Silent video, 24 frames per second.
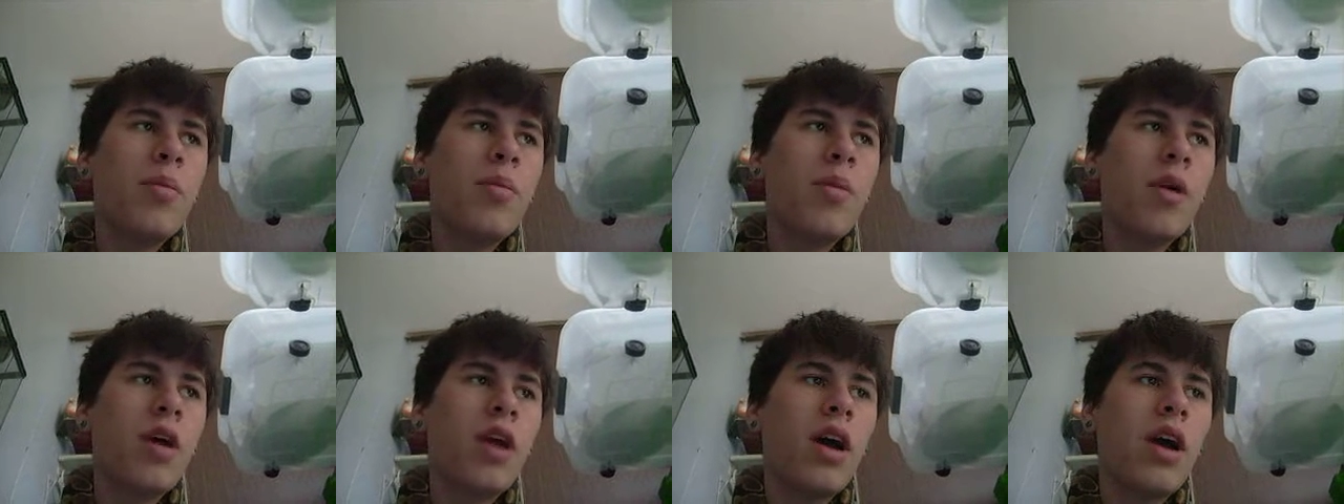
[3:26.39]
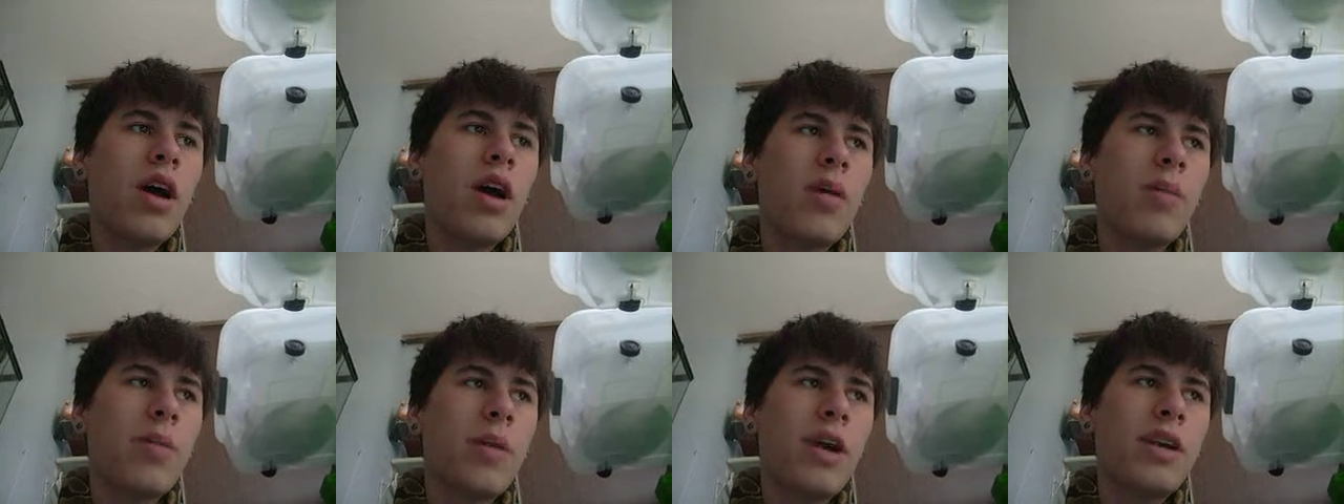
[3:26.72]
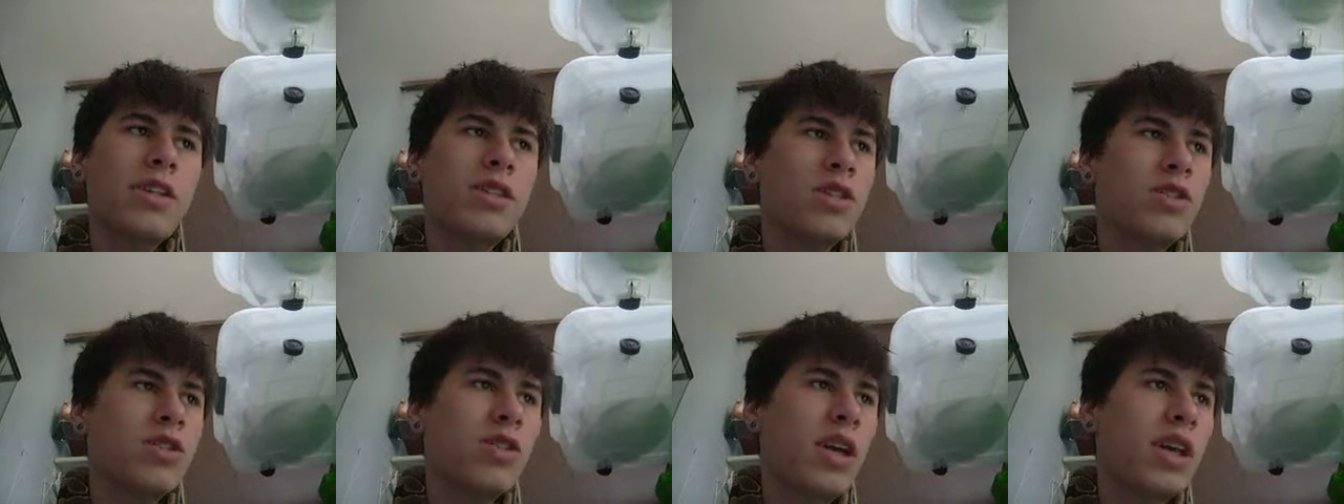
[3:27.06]
But
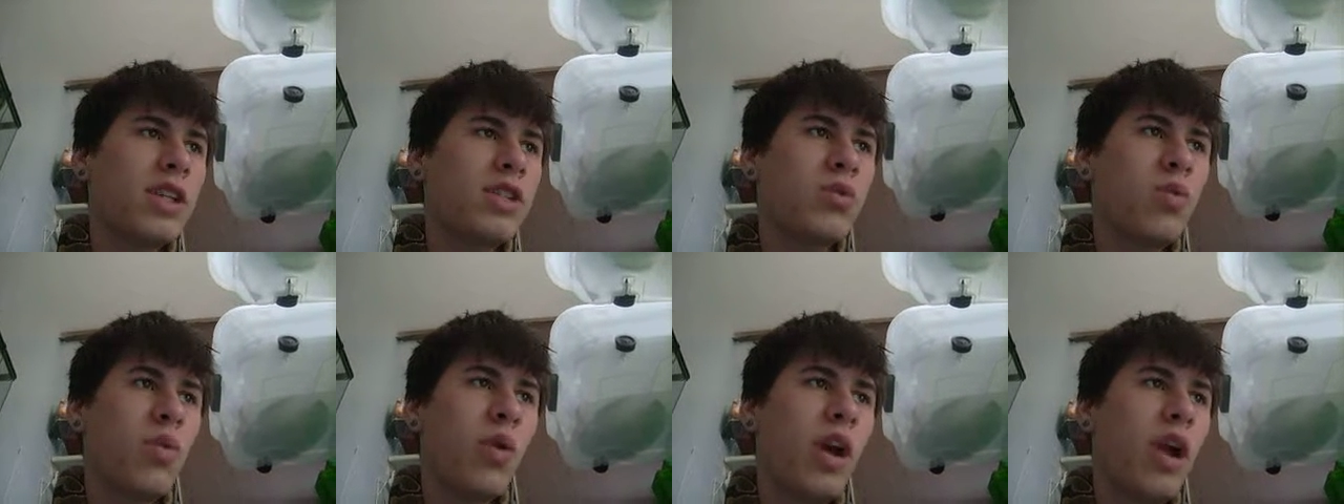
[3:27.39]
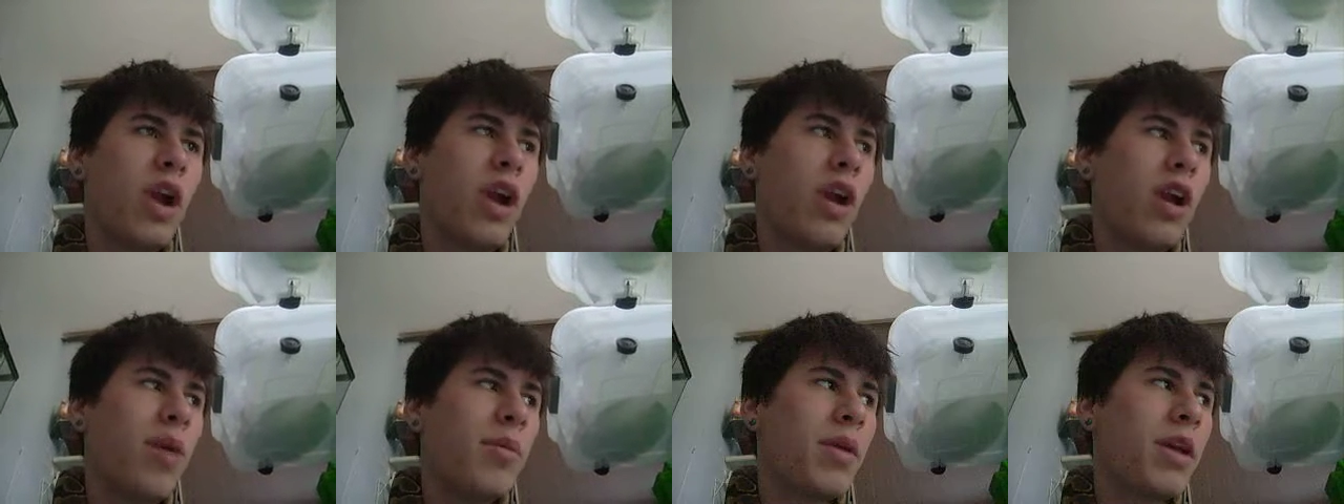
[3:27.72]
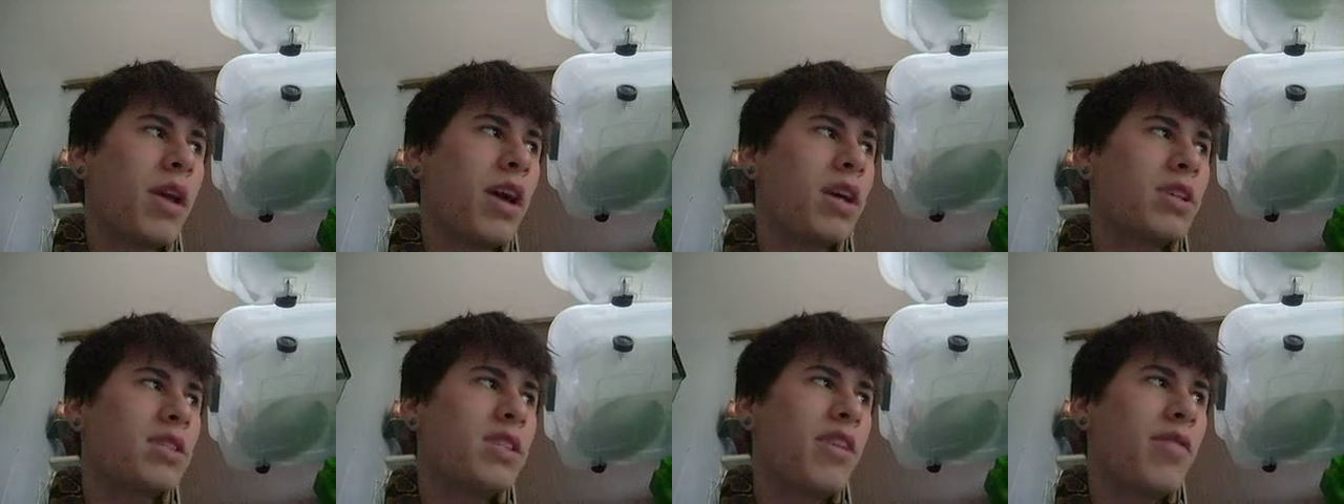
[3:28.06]
because it's winter and
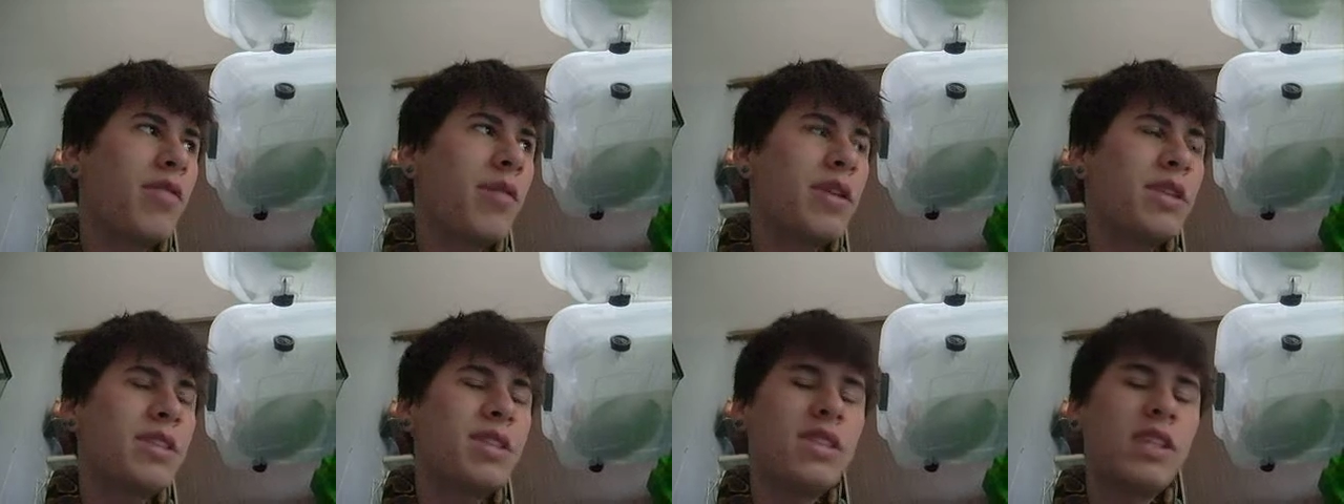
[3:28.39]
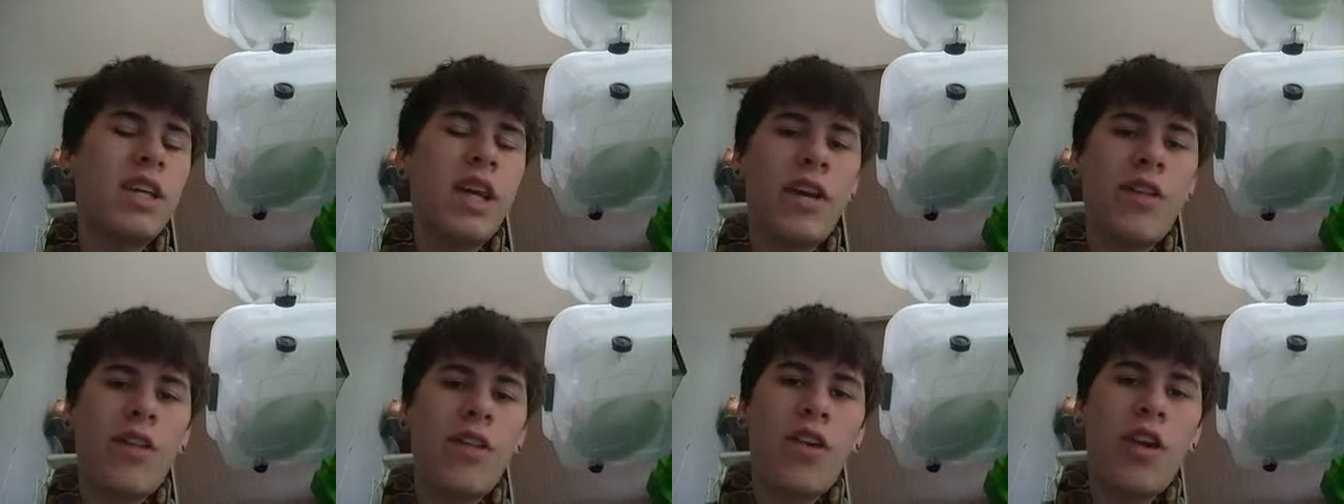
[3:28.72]
because they've been sick,